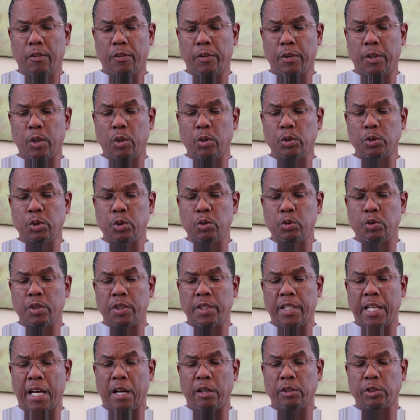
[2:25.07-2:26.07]
those who
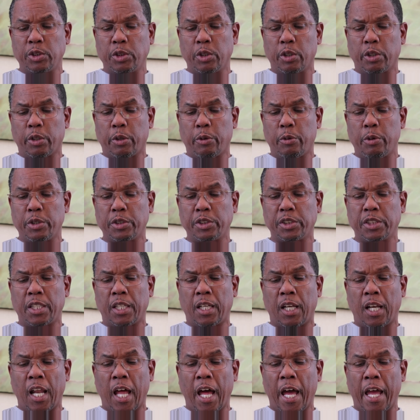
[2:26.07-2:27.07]
denounced your
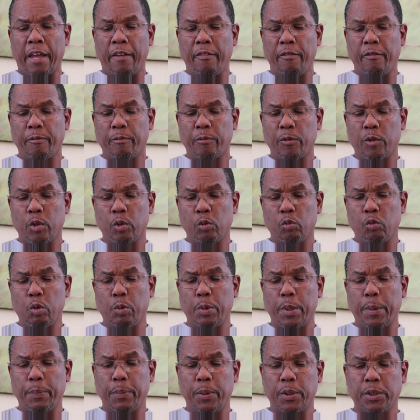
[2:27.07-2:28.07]
Christian life will
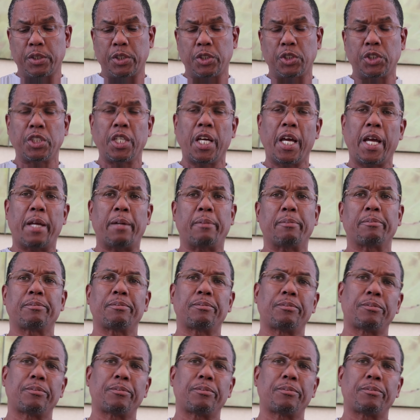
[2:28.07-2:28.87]
be put to shame."